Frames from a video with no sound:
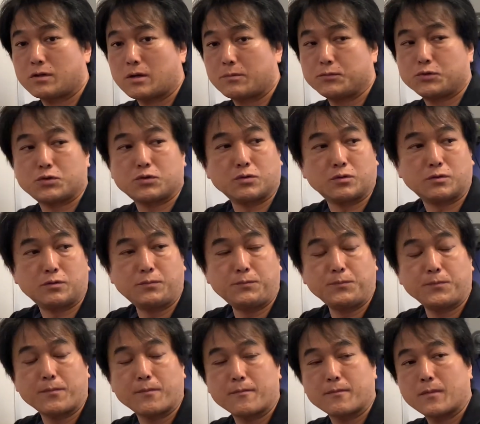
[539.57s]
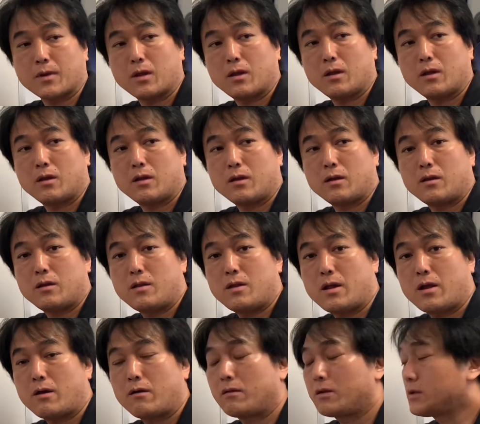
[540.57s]
I'm sure.
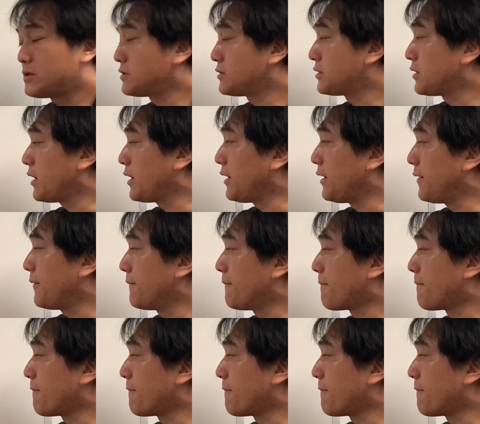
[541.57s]
Now let's see.